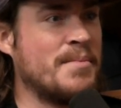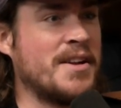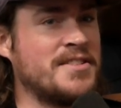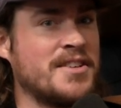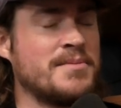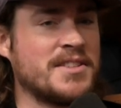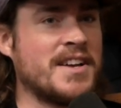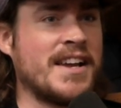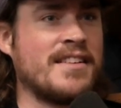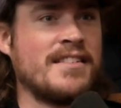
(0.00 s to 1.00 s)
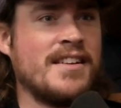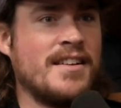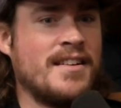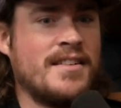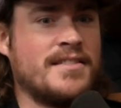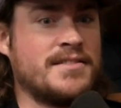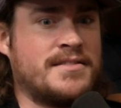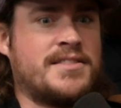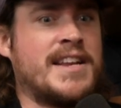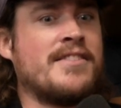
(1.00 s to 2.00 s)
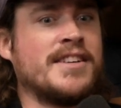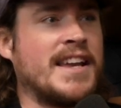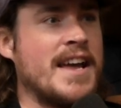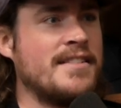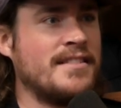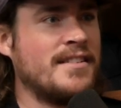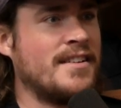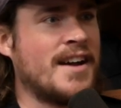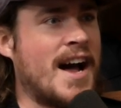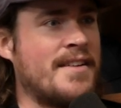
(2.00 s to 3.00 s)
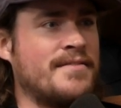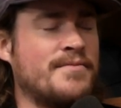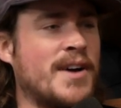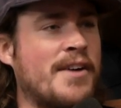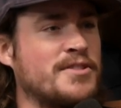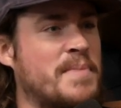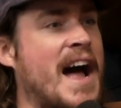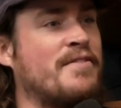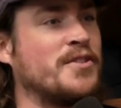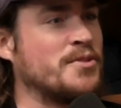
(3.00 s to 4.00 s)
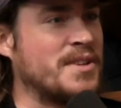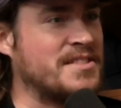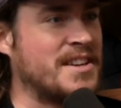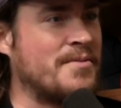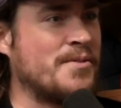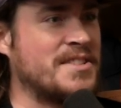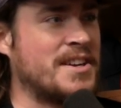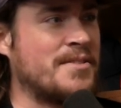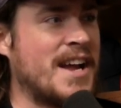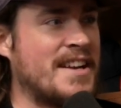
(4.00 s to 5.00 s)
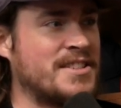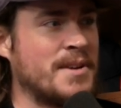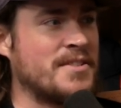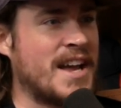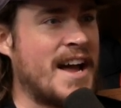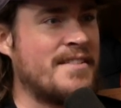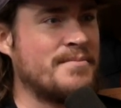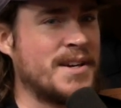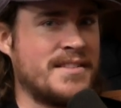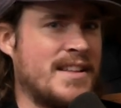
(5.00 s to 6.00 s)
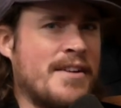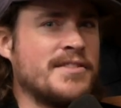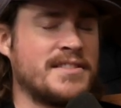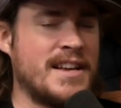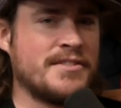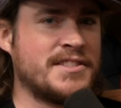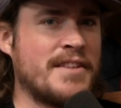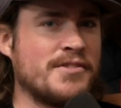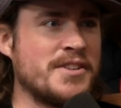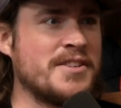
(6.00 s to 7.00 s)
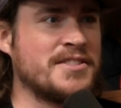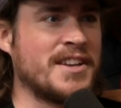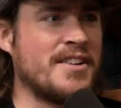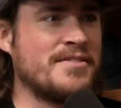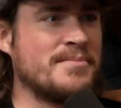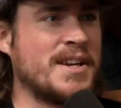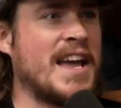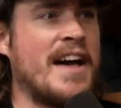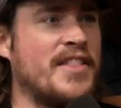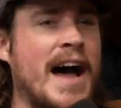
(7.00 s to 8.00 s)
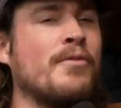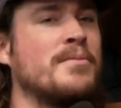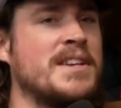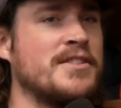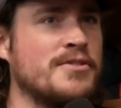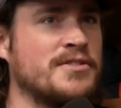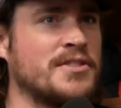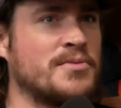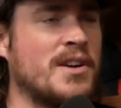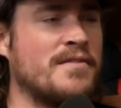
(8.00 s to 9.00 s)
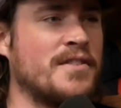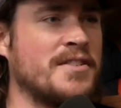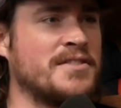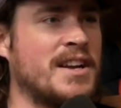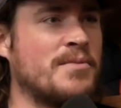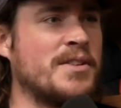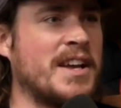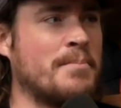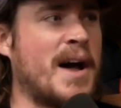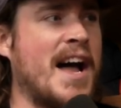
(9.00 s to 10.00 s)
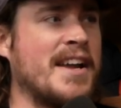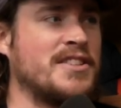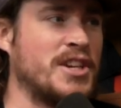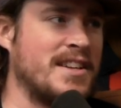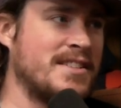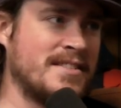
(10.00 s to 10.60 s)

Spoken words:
But in terms of like selling it, I was baffled when someone asked about that, but that was several years ago. But yeah, that would be a useless one for someone like buying shit.